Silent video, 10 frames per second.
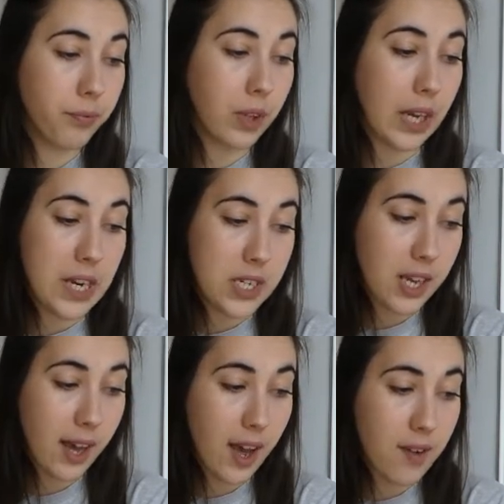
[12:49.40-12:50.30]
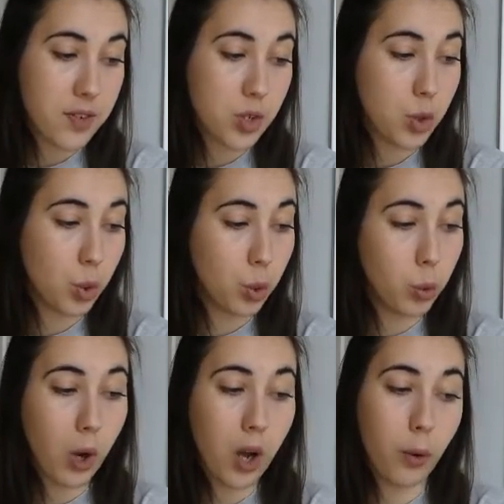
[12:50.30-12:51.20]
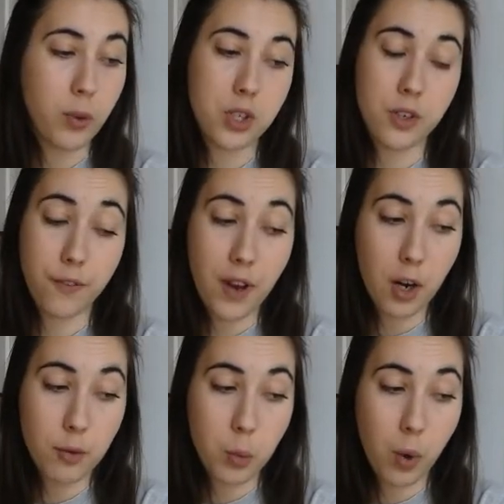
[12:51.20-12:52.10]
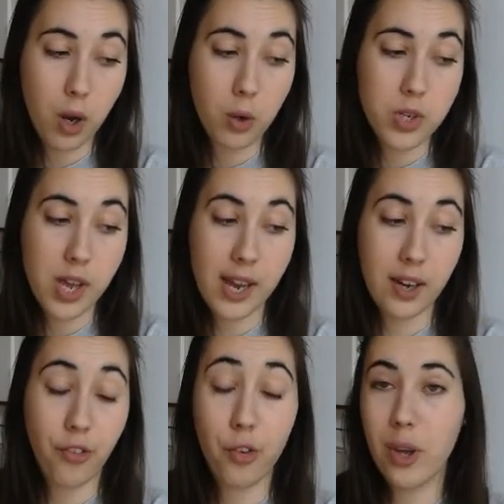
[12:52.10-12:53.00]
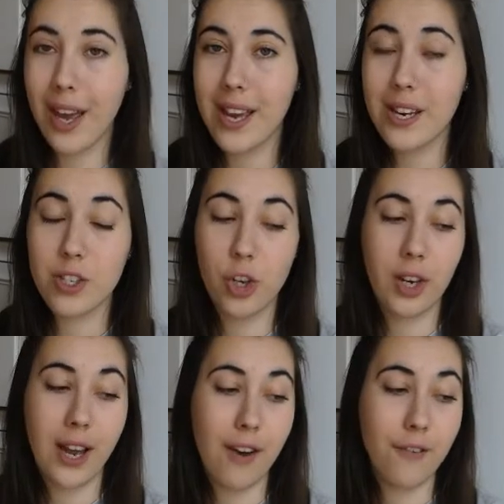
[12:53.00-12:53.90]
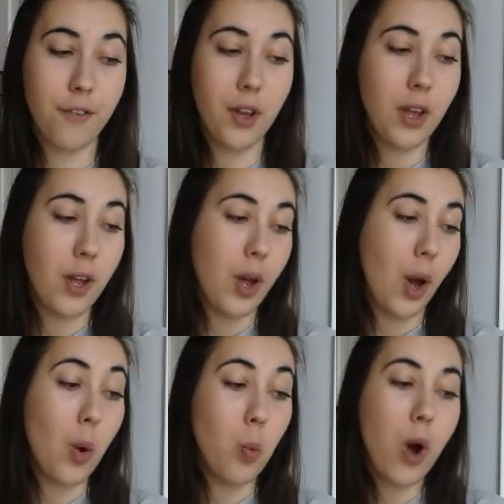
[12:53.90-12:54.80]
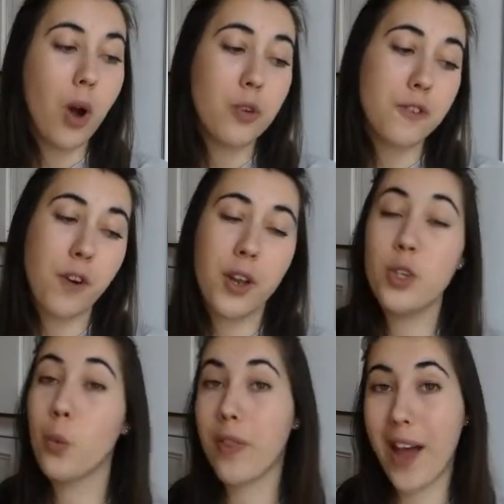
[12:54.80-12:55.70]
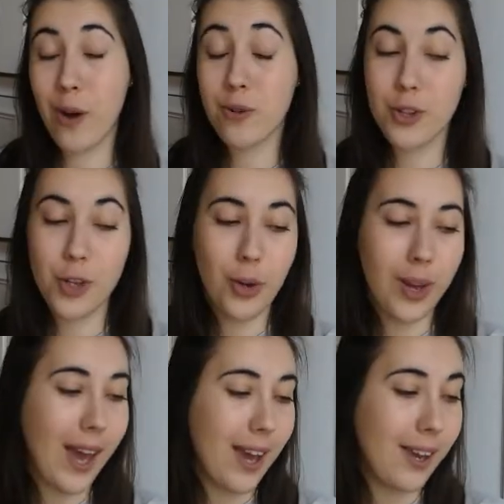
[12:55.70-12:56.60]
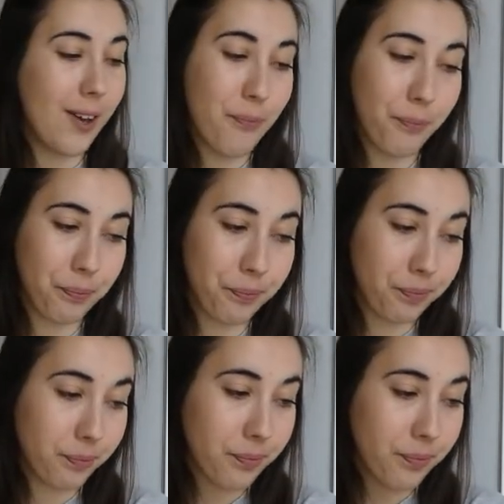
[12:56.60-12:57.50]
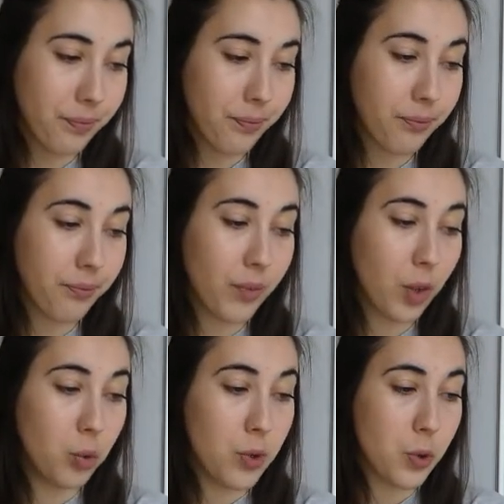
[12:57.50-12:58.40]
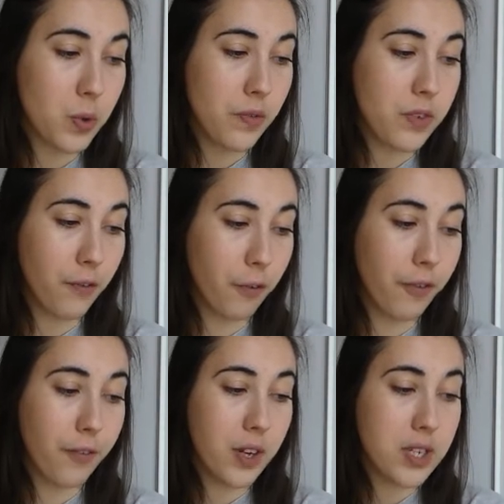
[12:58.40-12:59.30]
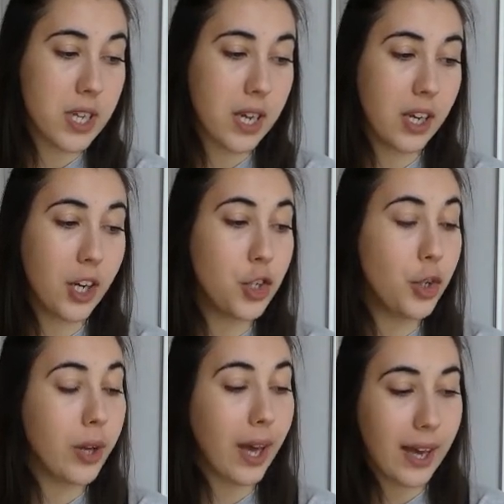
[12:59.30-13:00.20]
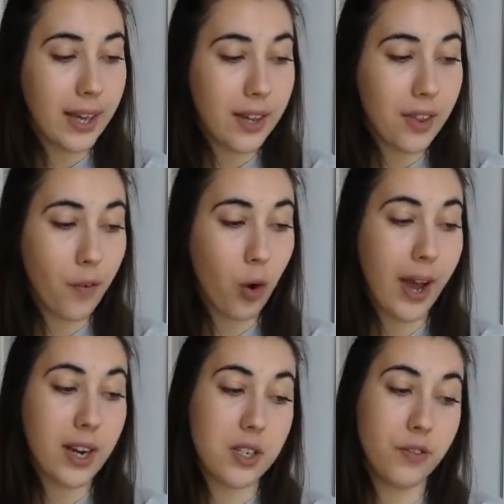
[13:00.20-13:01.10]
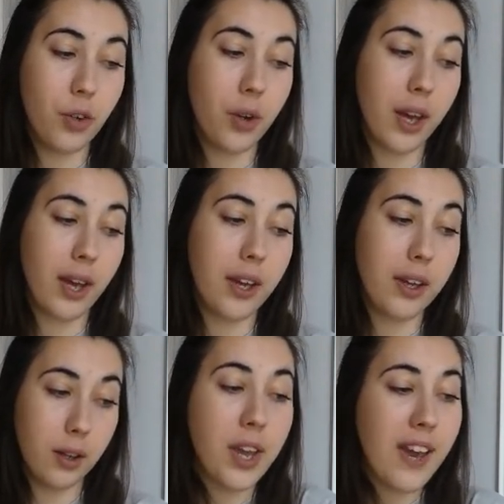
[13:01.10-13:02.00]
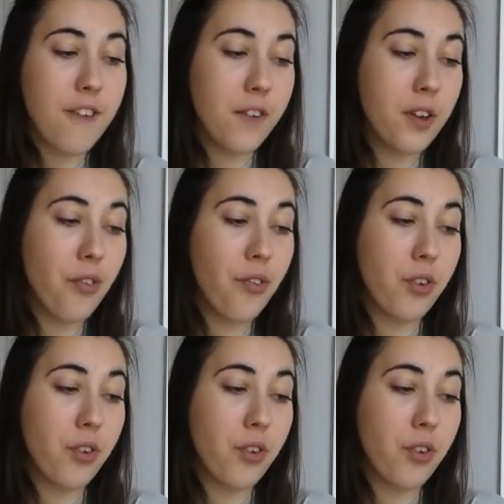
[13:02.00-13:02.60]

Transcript: ETFs, all world, developed world, ex-UK, so you can have a world fund without the UK. All sorts of different funds here. UK, they've got active UK funds.